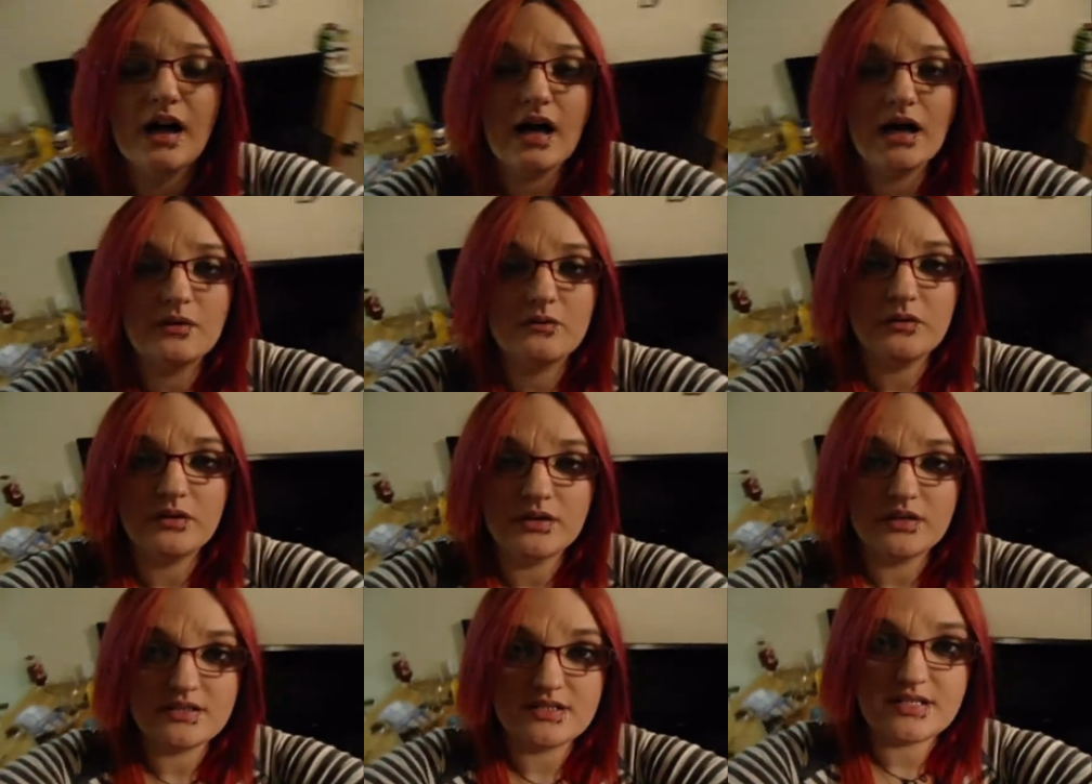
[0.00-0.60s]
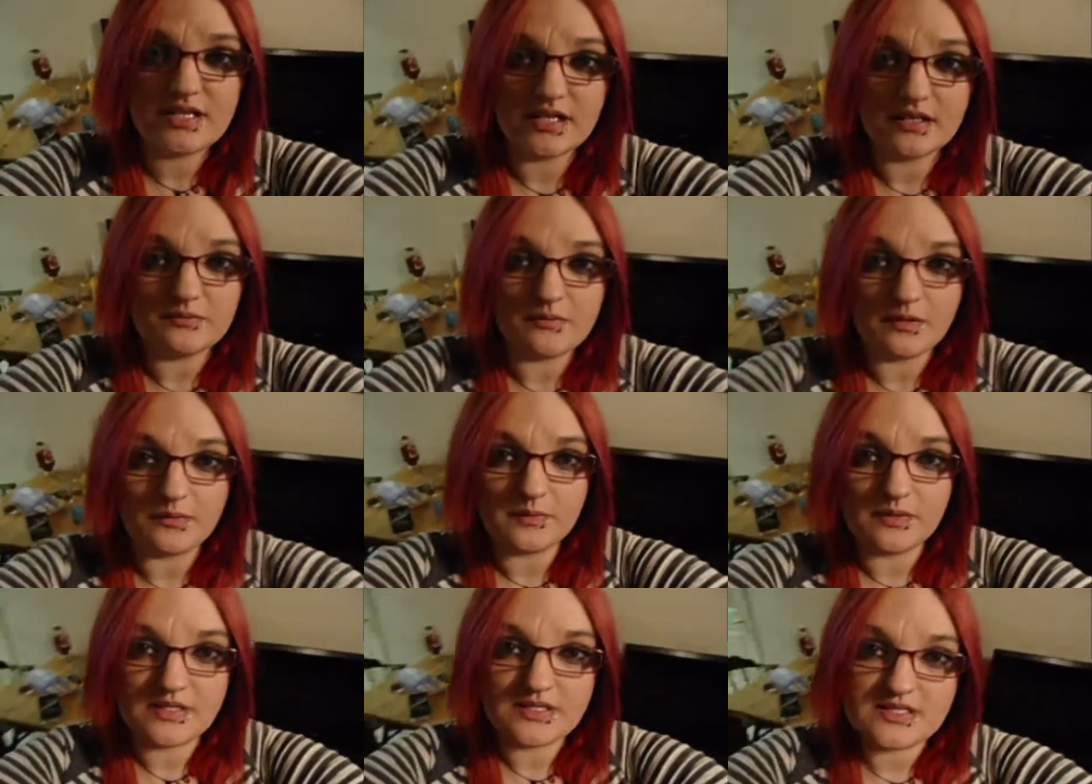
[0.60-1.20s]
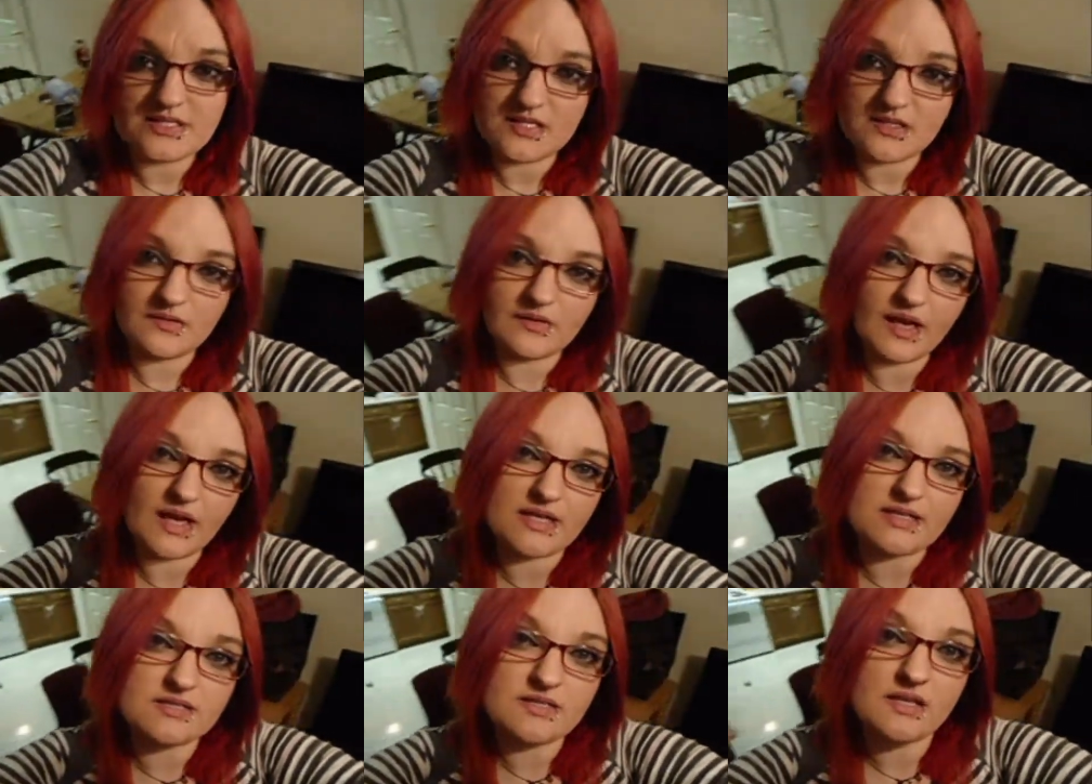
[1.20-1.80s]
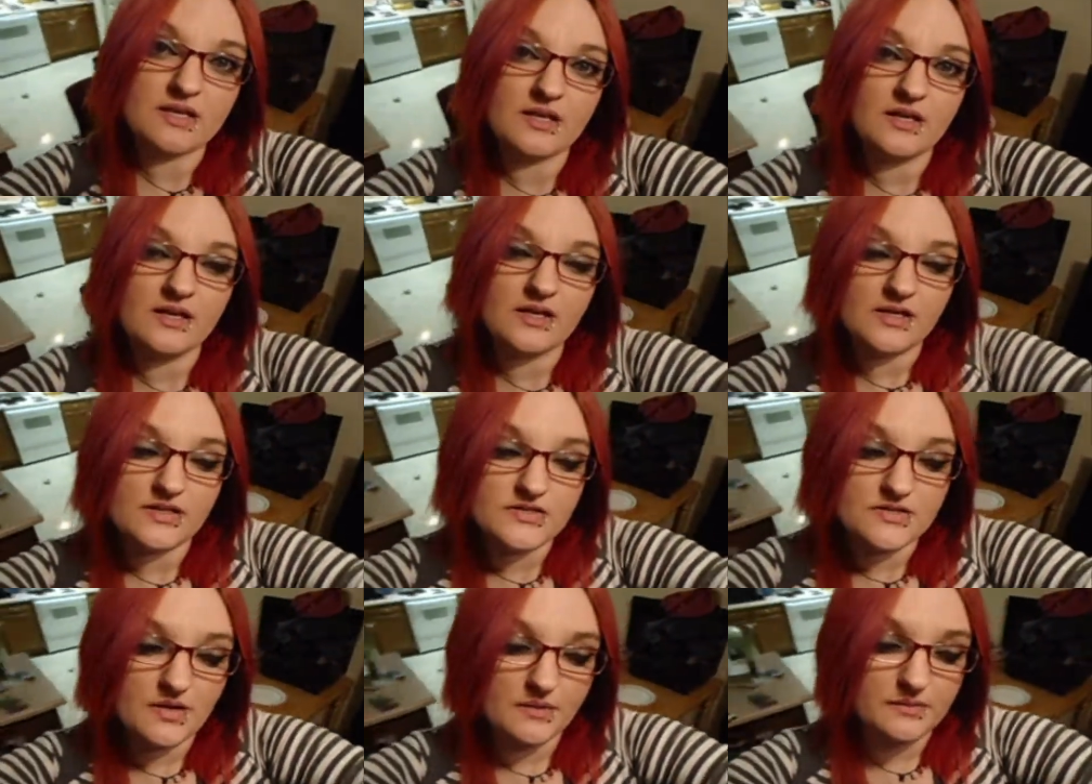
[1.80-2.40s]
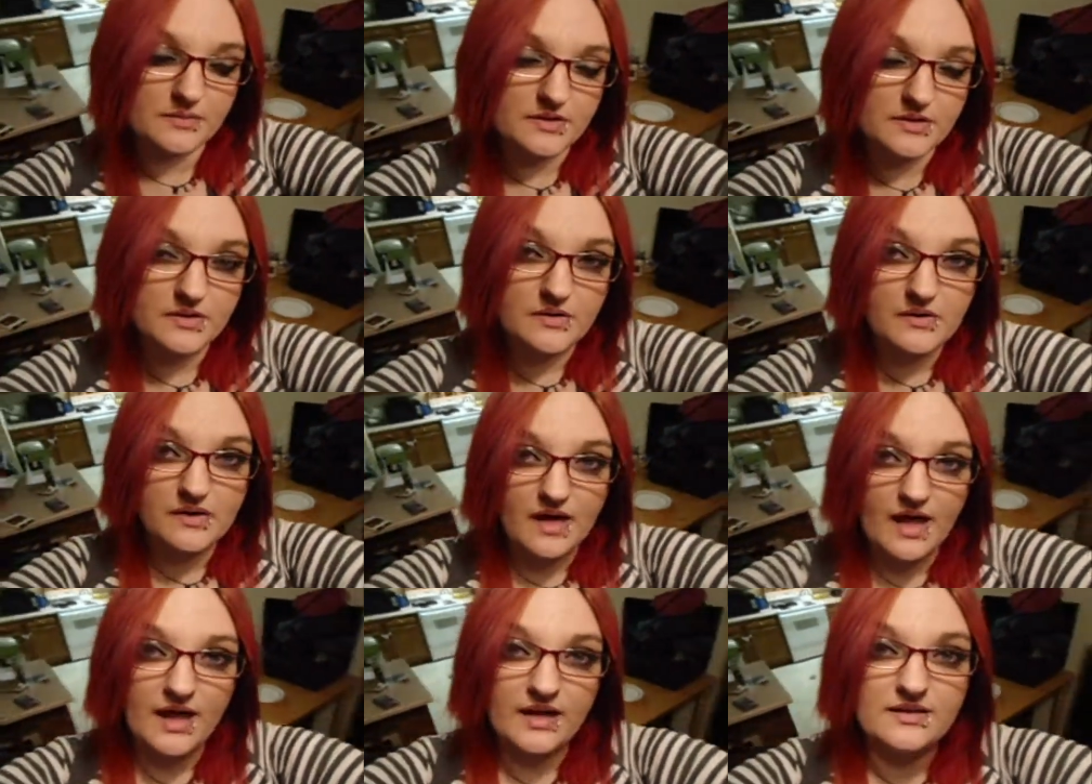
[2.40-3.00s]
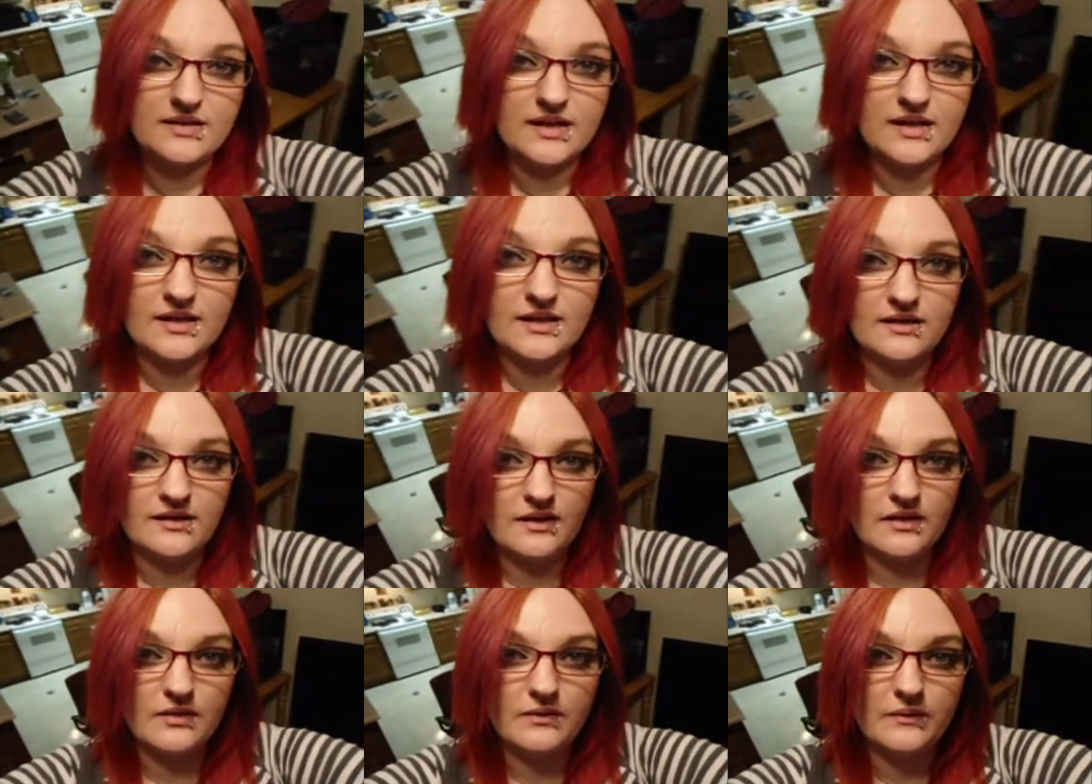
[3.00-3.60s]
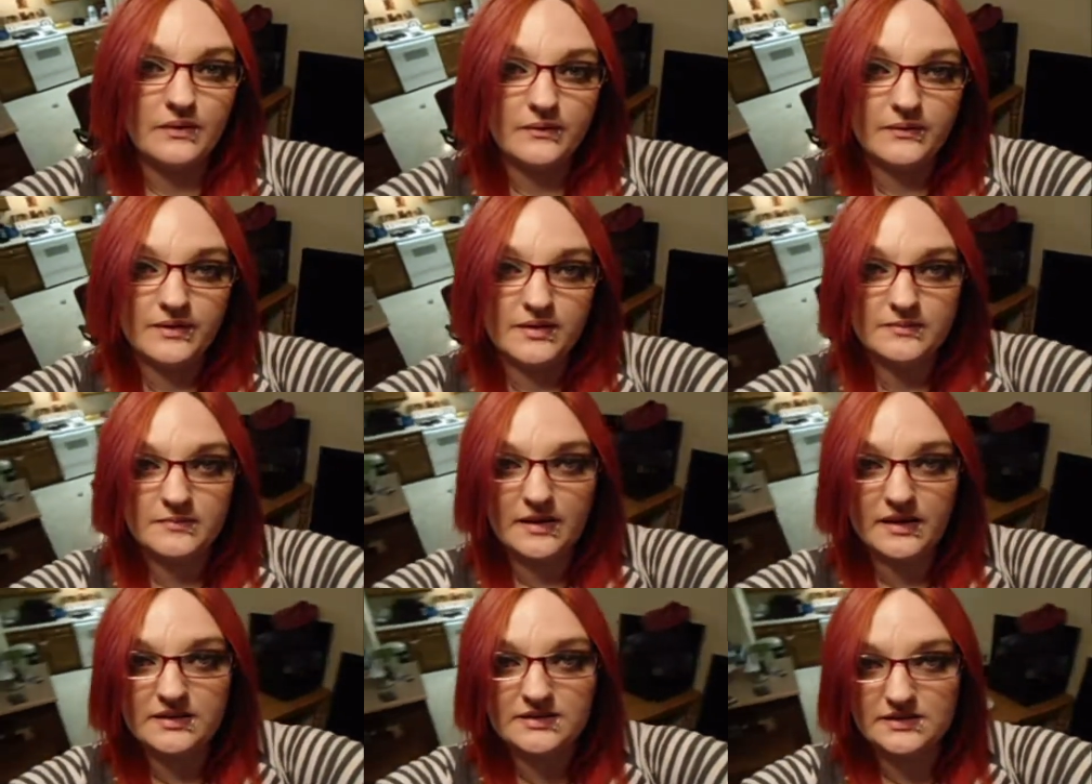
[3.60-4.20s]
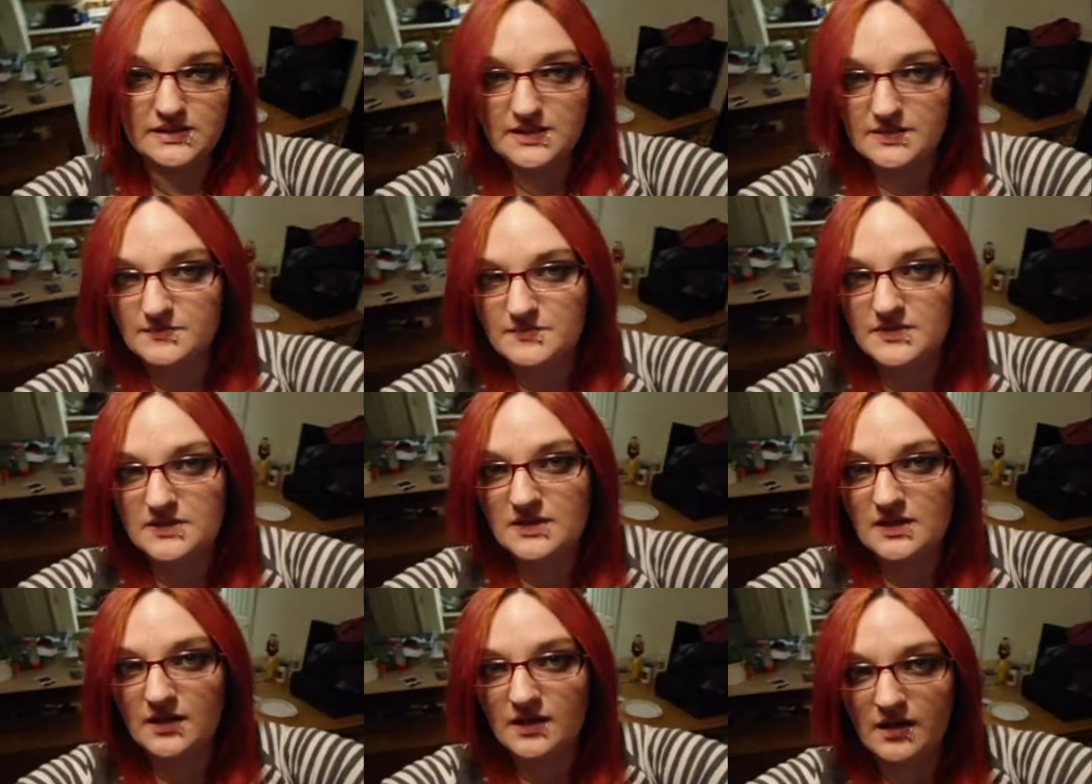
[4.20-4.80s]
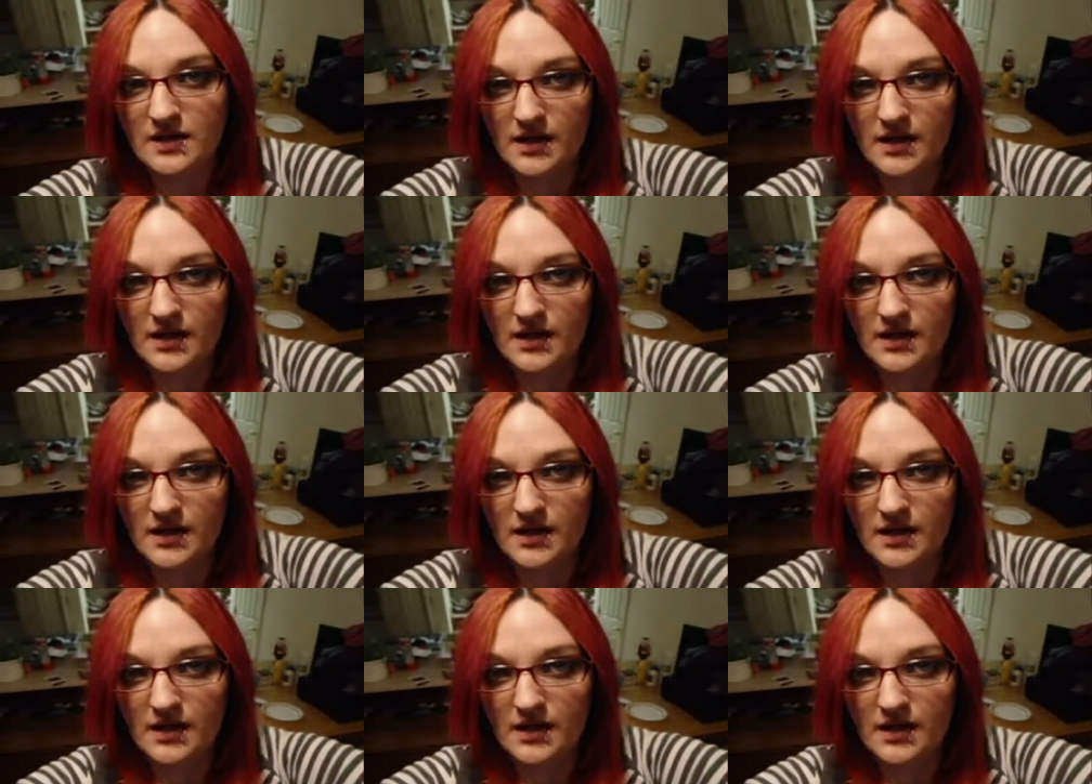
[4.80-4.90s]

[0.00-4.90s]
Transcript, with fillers: I wanted to take a moment and see you guys. So I'm going to go ahead and throw in my clips